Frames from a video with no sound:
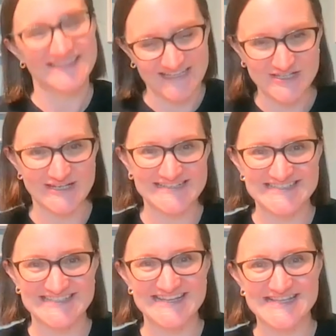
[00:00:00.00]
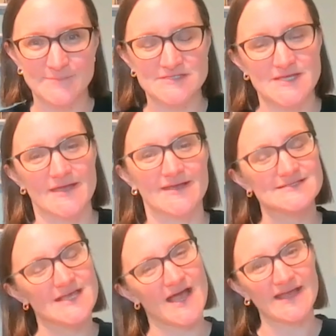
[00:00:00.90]
then you need today's episode,
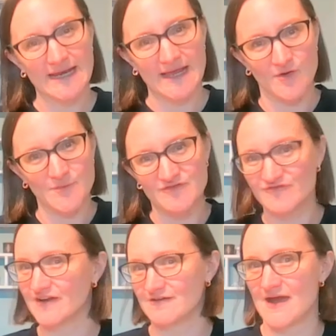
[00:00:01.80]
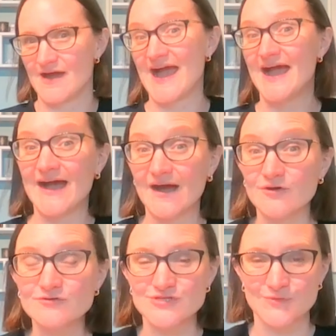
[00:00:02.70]
because I'm going to help you figure out
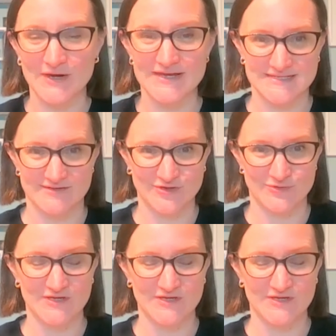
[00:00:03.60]
how to break down your